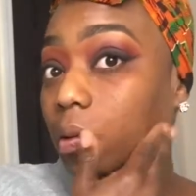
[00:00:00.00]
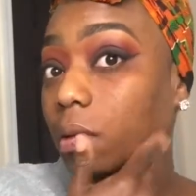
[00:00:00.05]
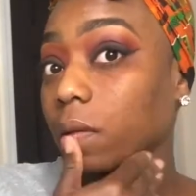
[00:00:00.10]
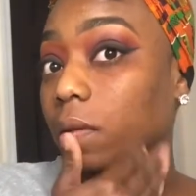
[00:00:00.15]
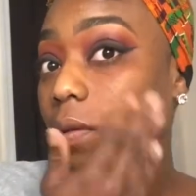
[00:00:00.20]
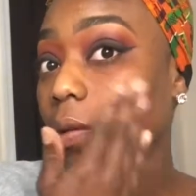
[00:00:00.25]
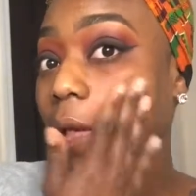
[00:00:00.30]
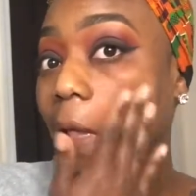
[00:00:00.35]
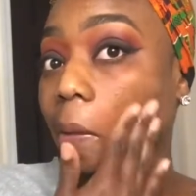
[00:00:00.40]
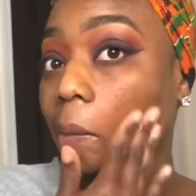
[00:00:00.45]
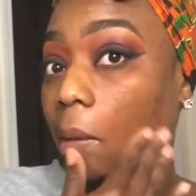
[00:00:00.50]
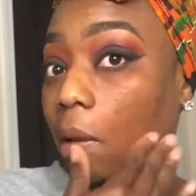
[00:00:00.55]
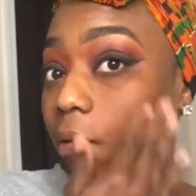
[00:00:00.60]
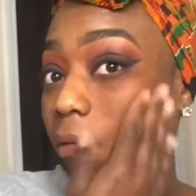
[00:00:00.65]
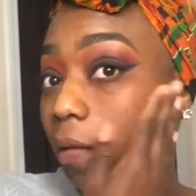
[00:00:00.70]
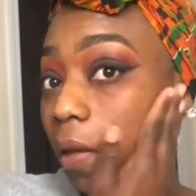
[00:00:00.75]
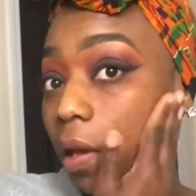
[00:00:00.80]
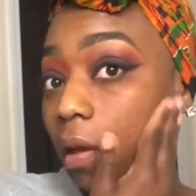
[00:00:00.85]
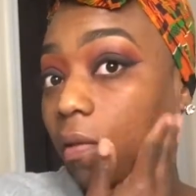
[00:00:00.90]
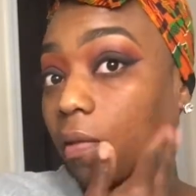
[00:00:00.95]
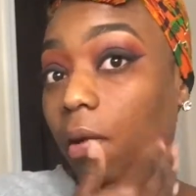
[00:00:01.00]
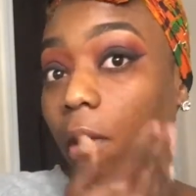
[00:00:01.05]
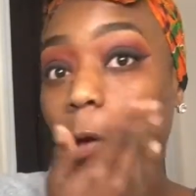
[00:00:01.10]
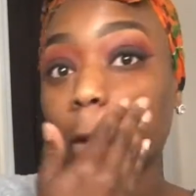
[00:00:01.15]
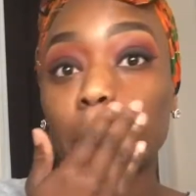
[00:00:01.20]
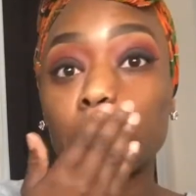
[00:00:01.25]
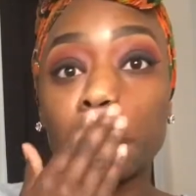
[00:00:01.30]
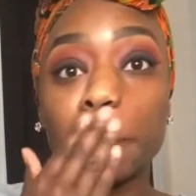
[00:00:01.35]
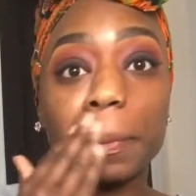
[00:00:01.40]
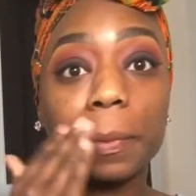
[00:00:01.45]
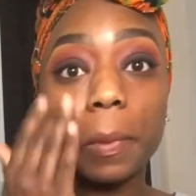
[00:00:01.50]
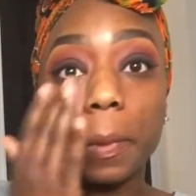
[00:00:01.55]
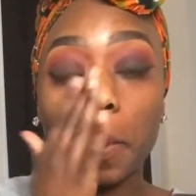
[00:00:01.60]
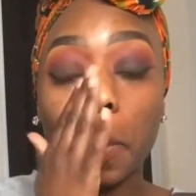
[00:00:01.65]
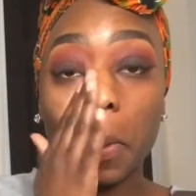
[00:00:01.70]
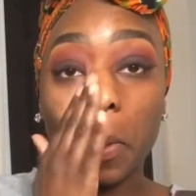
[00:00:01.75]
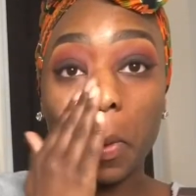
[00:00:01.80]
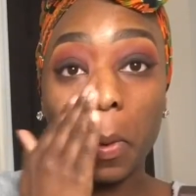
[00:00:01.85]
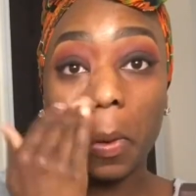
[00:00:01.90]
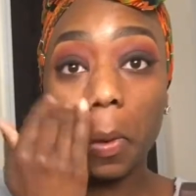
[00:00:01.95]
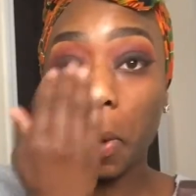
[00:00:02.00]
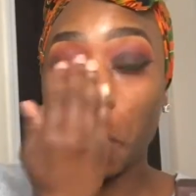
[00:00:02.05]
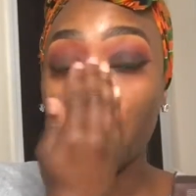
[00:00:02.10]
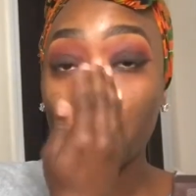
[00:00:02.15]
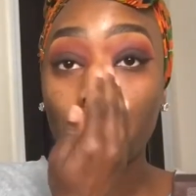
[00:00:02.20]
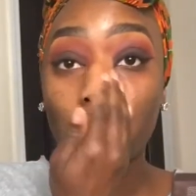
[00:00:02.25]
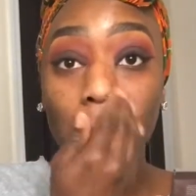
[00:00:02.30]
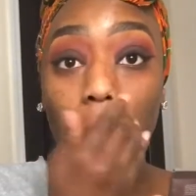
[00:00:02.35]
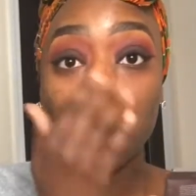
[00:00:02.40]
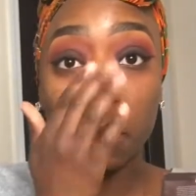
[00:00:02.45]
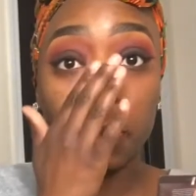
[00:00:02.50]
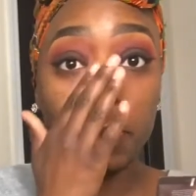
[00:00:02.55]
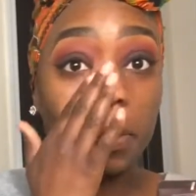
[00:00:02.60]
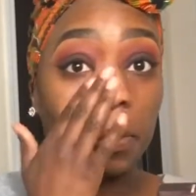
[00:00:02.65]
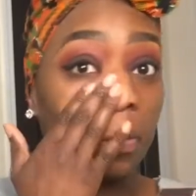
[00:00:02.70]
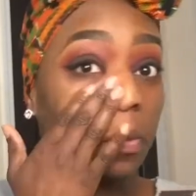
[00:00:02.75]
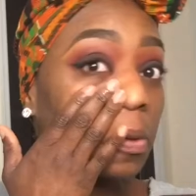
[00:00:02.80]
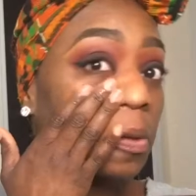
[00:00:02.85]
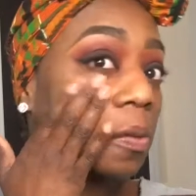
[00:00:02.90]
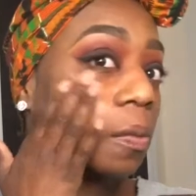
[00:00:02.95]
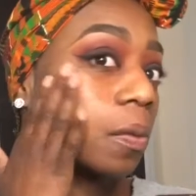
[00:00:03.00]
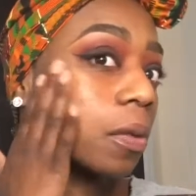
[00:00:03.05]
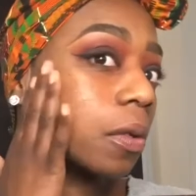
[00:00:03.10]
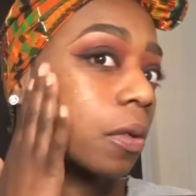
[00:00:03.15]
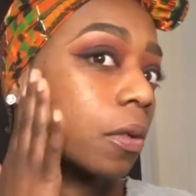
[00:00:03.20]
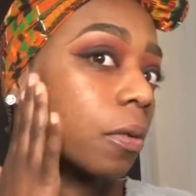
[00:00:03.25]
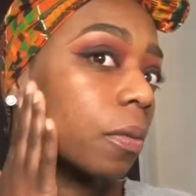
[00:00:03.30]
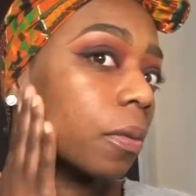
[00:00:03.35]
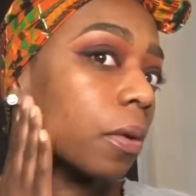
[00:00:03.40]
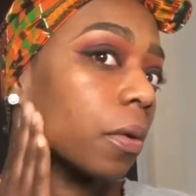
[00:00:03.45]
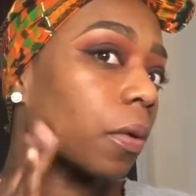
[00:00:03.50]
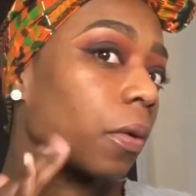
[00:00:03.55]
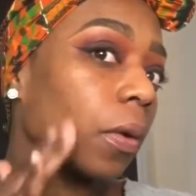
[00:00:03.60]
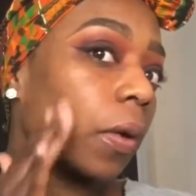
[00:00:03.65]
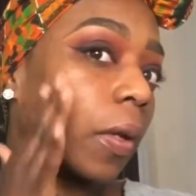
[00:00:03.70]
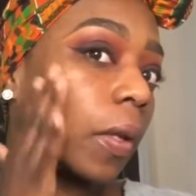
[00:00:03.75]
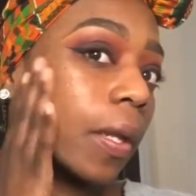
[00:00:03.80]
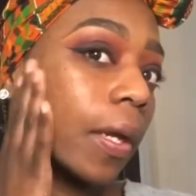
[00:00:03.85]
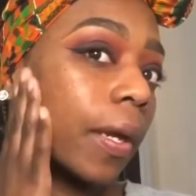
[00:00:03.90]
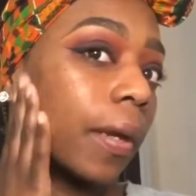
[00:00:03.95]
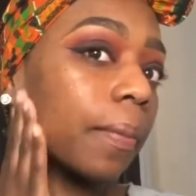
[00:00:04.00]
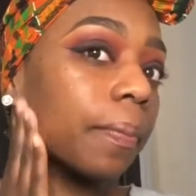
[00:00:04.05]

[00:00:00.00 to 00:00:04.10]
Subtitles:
This is like my favorite because I'm super duper oily.